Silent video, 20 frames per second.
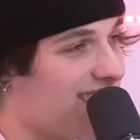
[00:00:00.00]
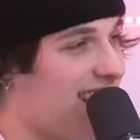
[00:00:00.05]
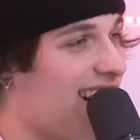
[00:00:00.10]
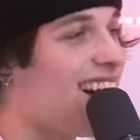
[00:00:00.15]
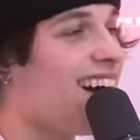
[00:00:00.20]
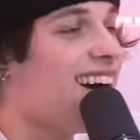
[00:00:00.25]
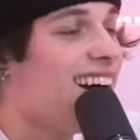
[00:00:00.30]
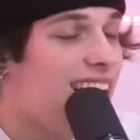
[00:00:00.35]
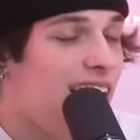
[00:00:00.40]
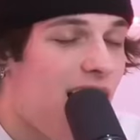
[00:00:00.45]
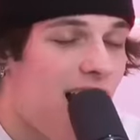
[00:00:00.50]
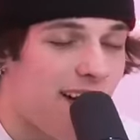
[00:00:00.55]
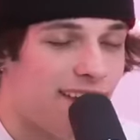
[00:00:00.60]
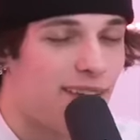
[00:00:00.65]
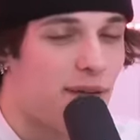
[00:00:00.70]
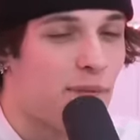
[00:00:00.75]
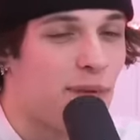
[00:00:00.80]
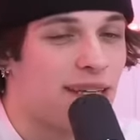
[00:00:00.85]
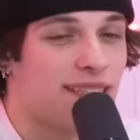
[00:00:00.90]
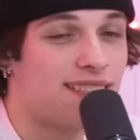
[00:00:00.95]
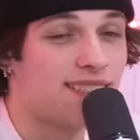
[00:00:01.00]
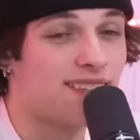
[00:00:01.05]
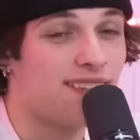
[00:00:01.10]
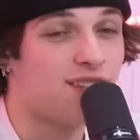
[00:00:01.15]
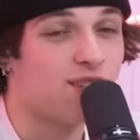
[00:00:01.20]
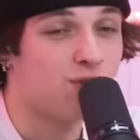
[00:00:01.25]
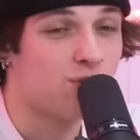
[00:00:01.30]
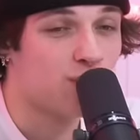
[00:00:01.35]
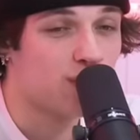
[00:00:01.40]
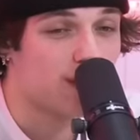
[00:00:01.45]
yeah, easy. And then
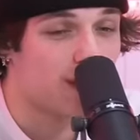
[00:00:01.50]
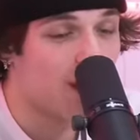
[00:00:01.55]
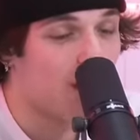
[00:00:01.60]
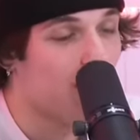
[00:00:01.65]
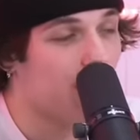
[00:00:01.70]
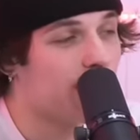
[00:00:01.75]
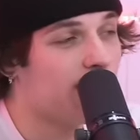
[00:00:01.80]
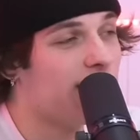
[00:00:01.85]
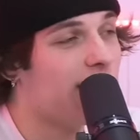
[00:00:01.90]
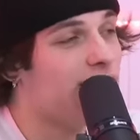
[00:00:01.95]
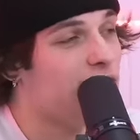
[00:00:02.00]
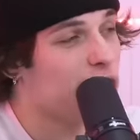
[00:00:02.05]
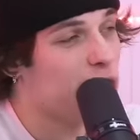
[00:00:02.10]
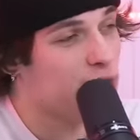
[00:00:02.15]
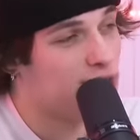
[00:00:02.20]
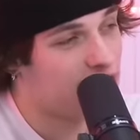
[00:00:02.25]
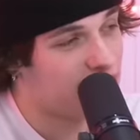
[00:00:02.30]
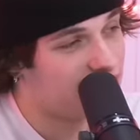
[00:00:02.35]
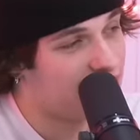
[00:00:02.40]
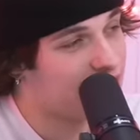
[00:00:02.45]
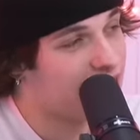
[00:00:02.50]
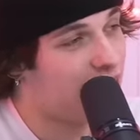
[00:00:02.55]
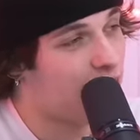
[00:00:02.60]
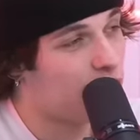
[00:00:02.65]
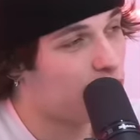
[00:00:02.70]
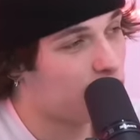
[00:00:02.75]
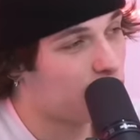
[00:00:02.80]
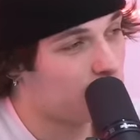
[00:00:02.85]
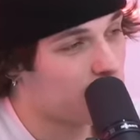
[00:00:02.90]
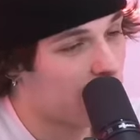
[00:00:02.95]
basically, you would go in and you would sit
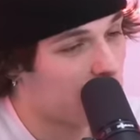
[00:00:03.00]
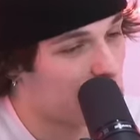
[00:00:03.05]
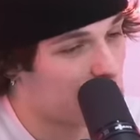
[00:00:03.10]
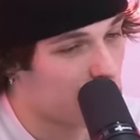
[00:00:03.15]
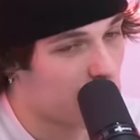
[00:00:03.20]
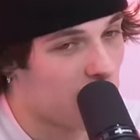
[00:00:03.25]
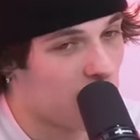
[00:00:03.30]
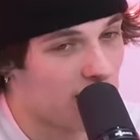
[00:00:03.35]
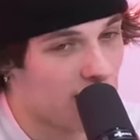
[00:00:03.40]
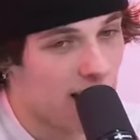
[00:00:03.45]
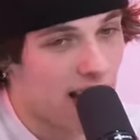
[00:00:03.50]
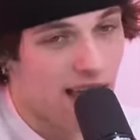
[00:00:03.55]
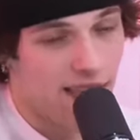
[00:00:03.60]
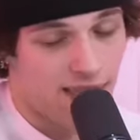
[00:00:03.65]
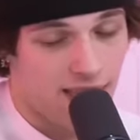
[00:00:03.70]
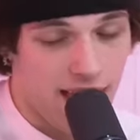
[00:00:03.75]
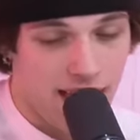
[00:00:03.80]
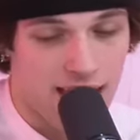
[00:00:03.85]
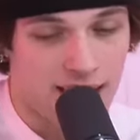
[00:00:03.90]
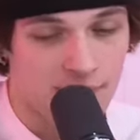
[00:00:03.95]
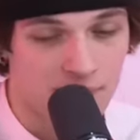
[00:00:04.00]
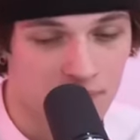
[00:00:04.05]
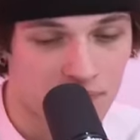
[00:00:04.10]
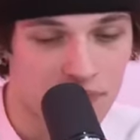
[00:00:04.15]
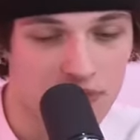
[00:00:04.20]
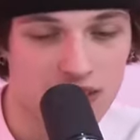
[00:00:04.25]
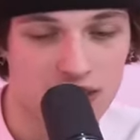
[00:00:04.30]
down at the restaurant, and then